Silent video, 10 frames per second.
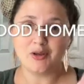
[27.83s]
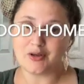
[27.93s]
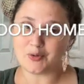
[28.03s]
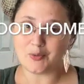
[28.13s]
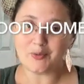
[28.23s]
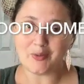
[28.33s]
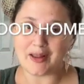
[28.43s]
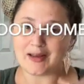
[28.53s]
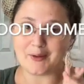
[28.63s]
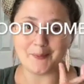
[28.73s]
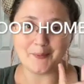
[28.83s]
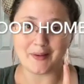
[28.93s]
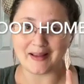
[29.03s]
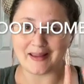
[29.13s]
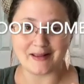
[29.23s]
Nicole, and now
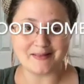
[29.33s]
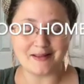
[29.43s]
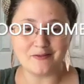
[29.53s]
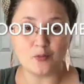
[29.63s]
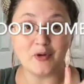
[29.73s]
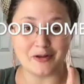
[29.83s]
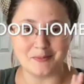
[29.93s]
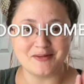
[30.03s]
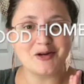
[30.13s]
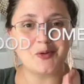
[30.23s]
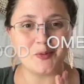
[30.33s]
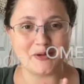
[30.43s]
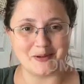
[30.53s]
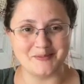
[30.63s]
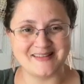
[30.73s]
I can't think of Williams, Nicole
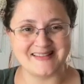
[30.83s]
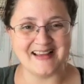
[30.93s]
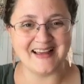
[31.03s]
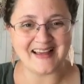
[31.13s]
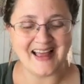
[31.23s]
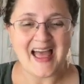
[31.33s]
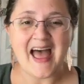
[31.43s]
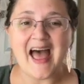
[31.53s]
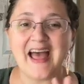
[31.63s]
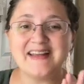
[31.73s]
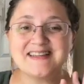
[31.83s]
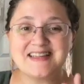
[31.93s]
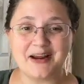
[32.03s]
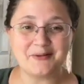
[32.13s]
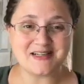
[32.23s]
Williams. And
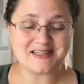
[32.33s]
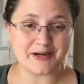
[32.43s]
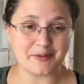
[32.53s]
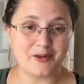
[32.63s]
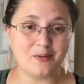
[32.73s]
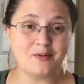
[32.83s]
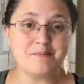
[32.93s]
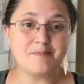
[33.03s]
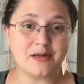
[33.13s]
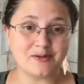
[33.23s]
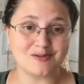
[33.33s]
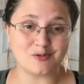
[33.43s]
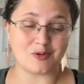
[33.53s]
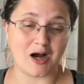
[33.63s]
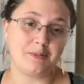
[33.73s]
today I want to share with you the middle
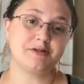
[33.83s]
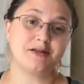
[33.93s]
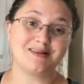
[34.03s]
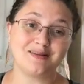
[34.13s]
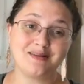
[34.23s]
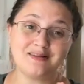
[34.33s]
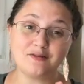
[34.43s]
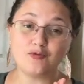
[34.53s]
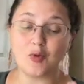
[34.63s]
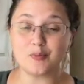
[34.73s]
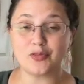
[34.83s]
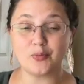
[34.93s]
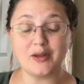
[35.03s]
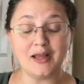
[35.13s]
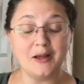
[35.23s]
school option. So this is Form
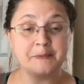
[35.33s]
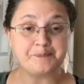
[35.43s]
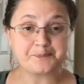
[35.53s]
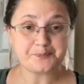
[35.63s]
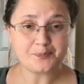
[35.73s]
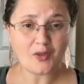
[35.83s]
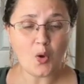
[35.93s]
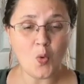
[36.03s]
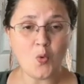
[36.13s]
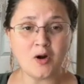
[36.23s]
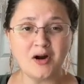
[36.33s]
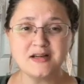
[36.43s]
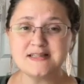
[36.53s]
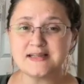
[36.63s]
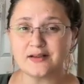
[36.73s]
three or
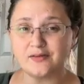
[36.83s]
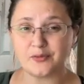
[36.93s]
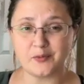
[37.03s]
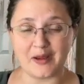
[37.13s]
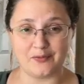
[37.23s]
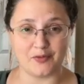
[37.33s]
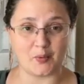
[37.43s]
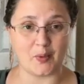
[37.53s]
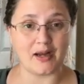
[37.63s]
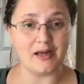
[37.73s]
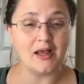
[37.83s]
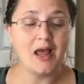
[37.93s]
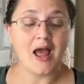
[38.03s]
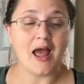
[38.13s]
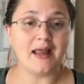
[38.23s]
sixth through eighth grade.
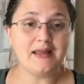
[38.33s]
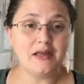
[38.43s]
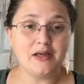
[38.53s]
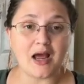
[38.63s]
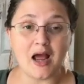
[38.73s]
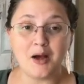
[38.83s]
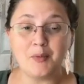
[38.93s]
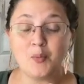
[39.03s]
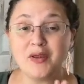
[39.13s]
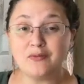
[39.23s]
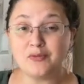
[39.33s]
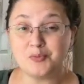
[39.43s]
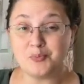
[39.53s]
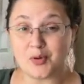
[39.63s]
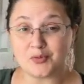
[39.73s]
And um, we have used
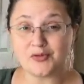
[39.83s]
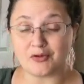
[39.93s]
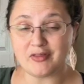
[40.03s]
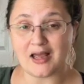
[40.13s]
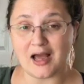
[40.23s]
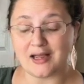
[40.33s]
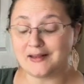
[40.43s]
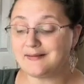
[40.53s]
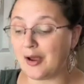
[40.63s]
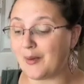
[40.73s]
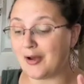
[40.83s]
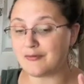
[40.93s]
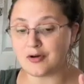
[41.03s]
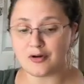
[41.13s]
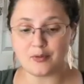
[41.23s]
most of the guides.
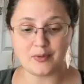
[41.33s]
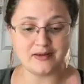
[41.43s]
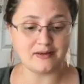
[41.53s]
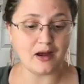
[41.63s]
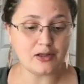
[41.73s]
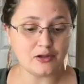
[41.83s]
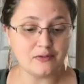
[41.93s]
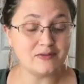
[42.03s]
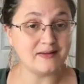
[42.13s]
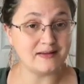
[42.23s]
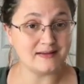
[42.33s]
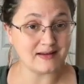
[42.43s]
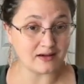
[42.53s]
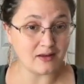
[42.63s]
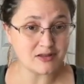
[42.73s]
However, we did not use the
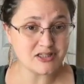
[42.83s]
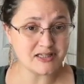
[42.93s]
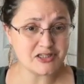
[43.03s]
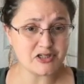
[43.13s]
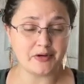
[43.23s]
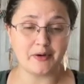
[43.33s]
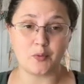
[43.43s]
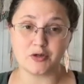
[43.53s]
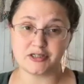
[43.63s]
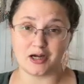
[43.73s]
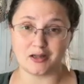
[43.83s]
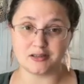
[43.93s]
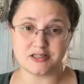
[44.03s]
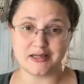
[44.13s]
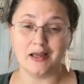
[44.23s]
technology and engineering or
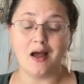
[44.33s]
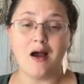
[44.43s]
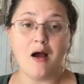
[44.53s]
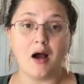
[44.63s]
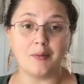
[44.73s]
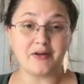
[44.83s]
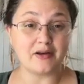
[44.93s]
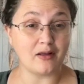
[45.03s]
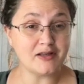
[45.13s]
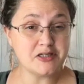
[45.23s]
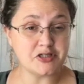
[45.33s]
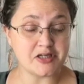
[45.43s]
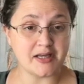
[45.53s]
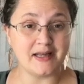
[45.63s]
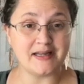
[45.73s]
geology. Um, technology
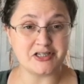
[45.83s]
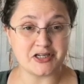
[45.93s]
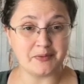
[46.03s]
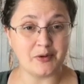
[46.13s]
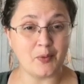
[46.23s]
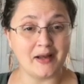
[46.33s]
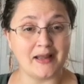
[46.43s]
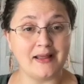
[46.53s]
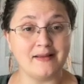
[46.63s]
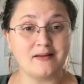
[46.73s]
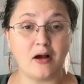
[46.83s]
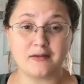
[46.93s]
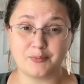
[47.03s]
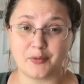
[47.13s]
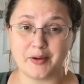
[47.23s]
and engineering one is
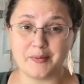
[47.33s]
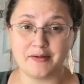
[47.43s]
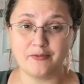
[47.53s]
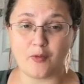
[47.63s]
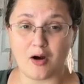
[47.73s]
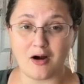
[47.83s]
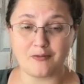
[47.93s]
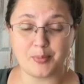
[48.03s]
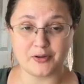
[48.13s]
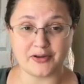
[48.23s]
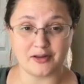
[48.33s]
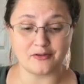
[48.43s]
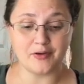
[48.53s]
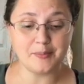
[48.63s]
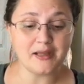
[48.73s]
cost prohibitive for our particular
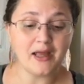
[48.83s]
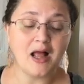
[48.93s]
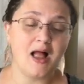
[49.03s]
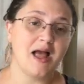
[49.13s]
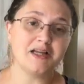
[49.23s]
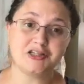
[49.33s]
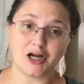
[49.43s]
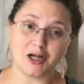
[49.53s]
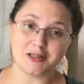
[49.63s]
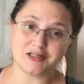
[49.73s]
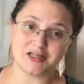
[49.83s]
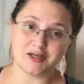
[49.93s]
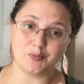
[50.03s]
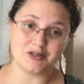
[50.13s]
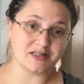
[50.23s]
family, and
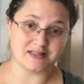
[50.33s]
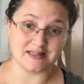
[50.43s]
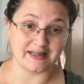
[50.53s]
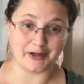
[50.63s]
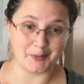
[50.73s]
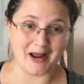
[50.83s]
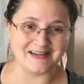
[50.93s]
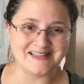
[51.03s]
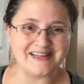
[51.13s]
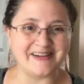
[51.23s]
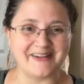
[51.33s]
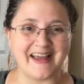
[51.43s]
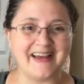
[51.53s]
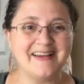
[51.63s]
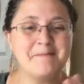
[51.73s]
geology we just didn't get around to
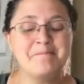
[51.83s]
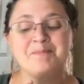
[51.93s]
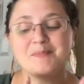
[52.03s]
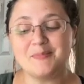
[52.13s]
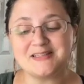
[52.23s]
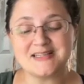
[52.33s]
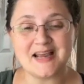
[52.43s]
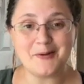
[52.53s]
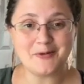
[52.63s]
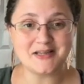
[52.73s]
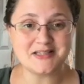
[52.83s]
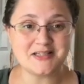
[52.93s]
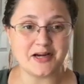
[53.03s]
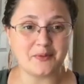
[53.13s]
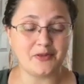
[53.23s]
yet. But today I wanted to
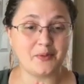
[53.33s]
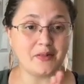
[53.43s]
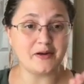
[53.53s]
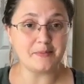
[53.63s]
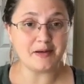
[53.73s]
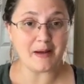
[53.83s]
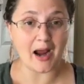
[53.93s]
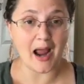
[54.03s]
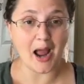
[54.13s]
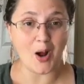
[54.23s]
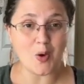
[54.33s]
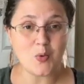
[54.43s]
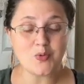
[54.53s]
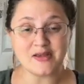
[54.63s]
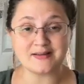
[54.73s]
share with you a little bit about
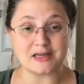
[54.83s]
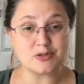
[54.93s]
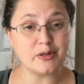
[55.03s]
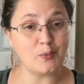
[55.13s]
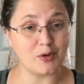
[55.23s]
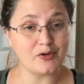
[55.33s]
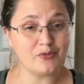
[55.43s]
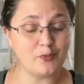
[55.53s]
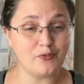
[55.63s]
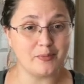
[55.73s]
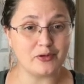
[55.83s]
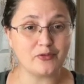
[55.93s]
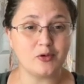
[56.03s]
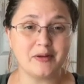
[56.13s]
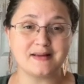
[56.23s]
how the scheduling works for middle
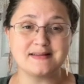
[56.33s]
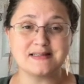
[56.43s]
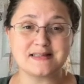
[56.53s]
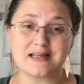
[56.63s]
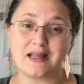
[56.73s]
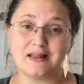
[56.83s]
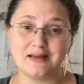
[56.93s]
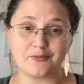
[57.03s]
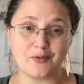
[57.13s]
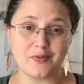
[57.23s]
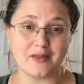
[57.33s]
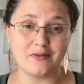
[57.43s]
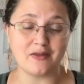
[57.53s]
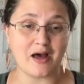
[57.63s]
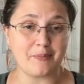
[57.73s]
school, because it is slightly different
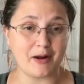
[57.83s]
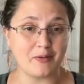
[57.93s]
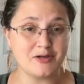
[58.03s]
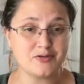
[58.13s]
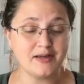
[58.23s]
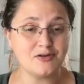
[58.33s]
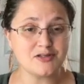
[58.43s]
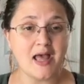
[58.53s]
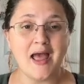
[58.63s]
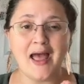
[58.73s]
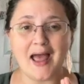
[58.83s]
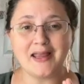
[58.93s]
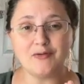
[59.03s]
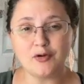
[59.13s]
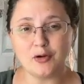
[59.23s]
than the upper elementary years,
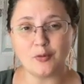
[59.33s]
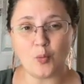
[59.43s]
and give you a